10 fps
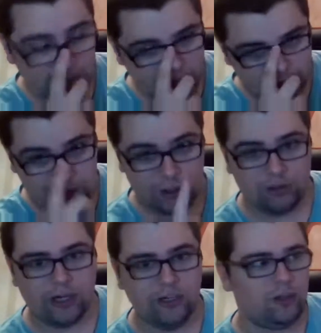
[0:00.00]
in this sort of
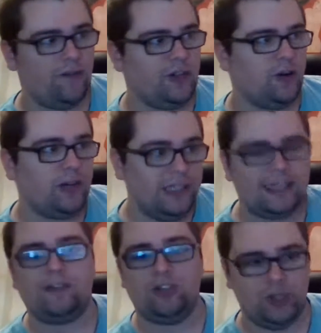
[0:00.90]
situation. So even though it
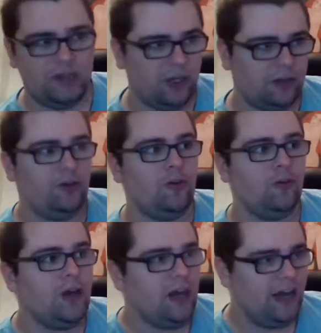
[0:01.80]
sounds trivial to
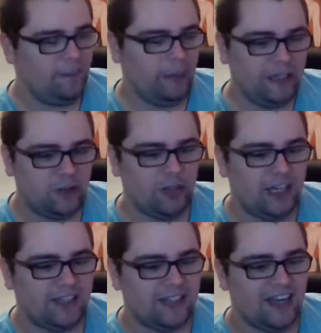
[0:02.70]
you, uh, please do
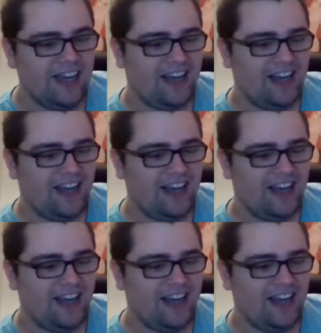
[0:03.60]
this